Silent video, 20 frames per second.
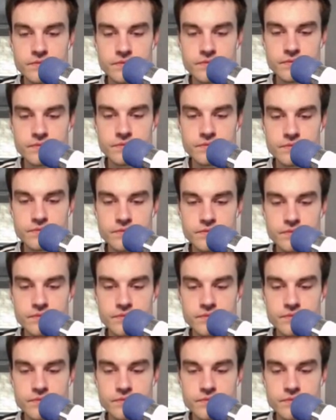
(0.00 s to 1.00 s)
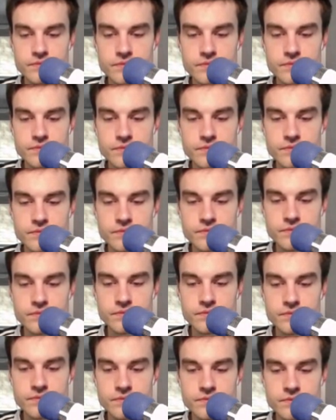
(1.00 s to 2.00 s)

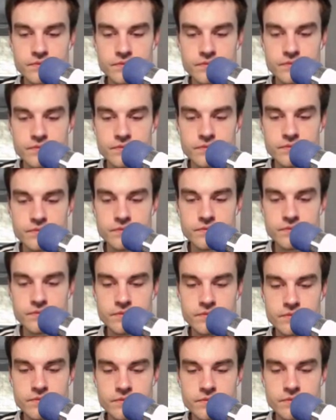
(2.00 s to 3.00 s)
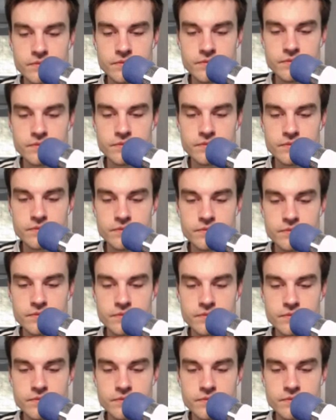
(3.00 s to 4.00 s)

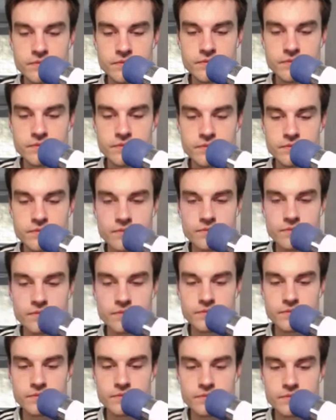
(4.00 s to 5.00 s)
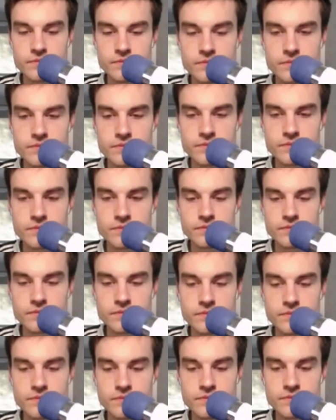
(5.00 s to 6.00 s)

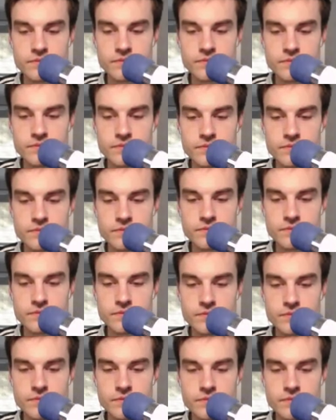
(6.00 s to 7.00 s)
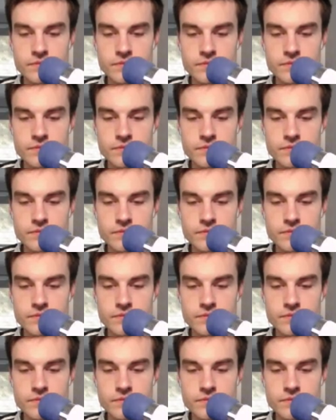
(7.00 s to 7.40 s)
(silent)